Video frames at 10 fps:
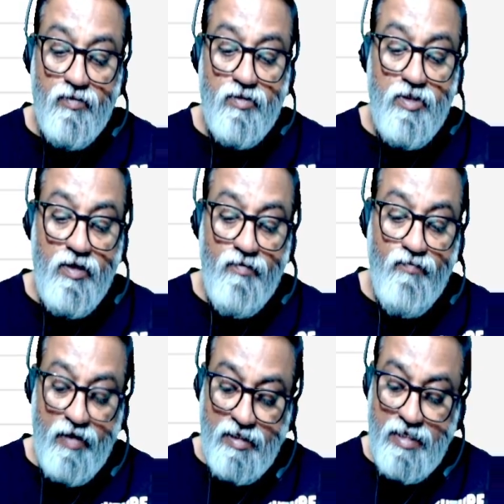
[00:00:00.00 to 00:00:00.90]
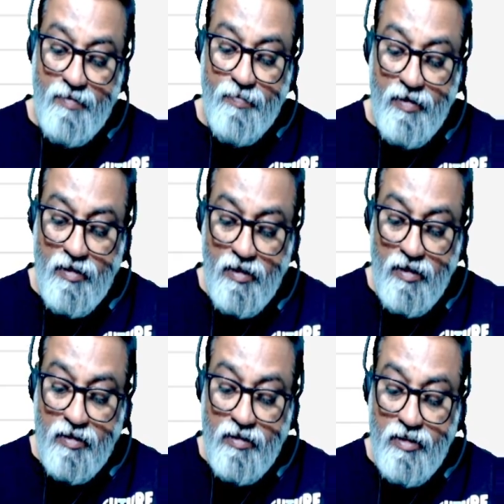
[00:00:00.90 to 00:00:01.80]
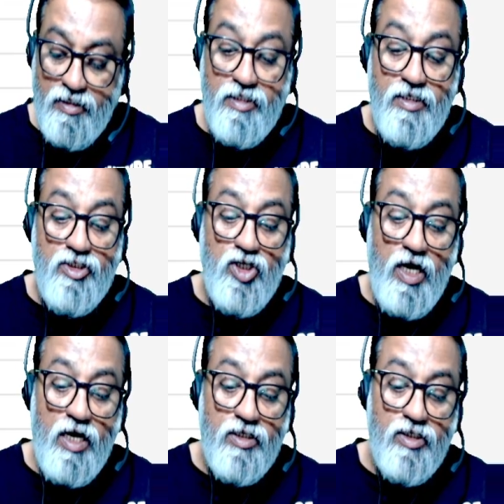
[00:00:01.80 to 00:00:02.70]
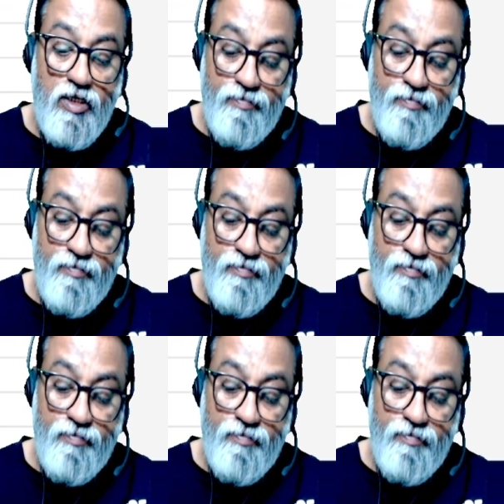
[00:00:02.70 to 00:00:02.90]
see, for example, this is the charge